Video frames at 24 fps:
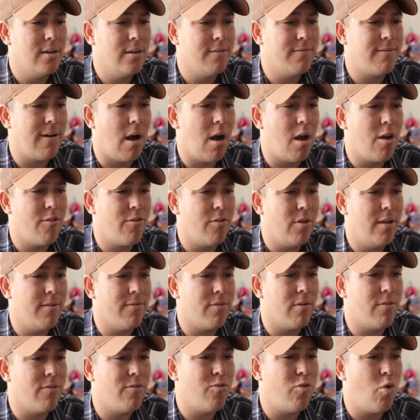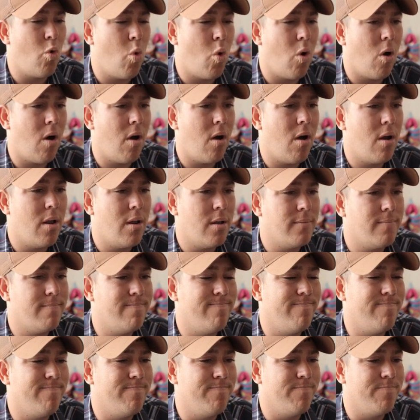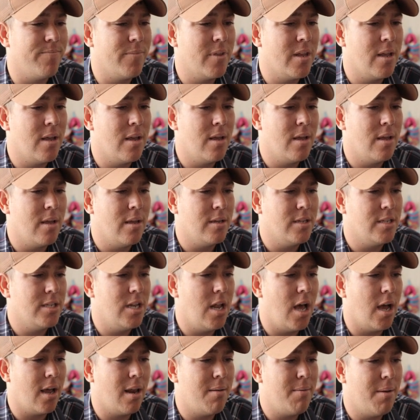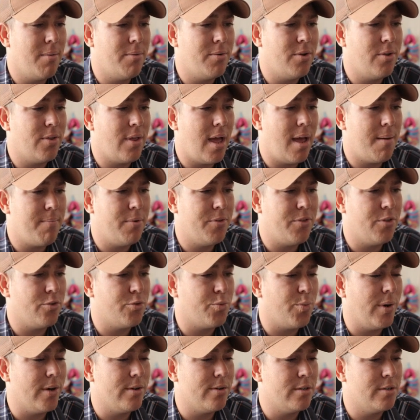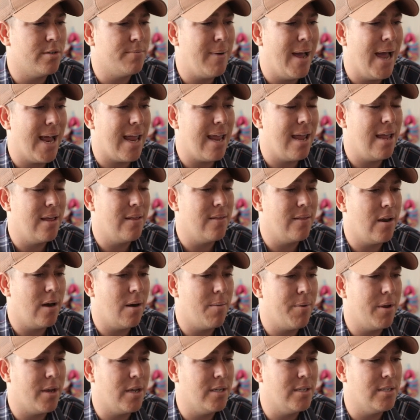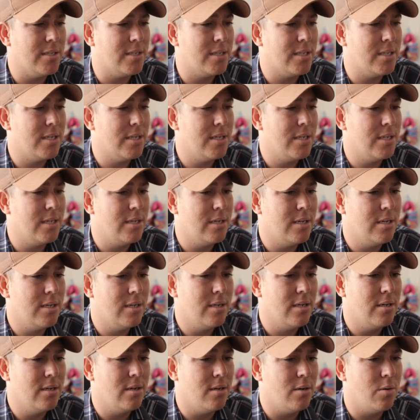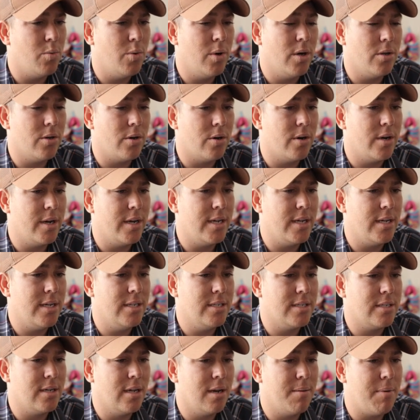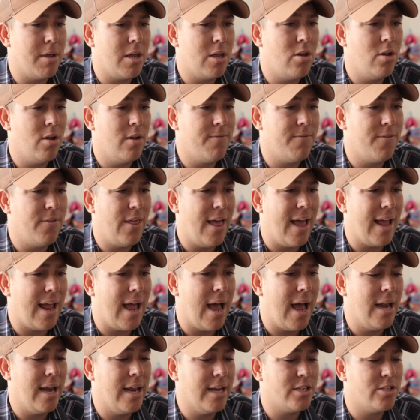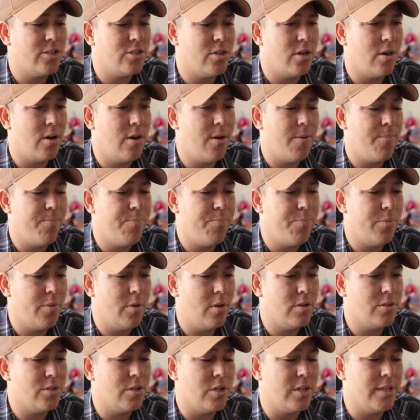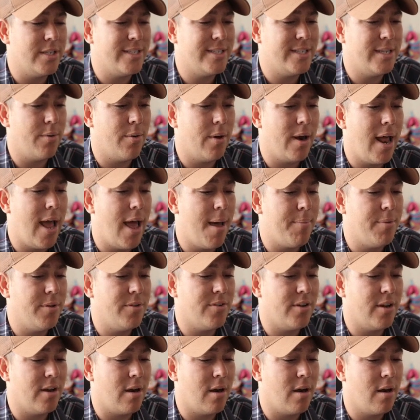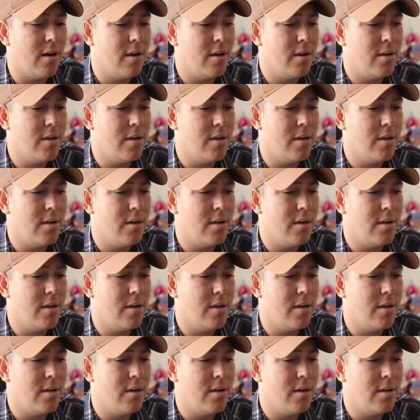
Fiery Flint for 4. He's not going to be able to do that. Put those welders back in there because welder is going to be good for that guy next turn. So let's see what happens here.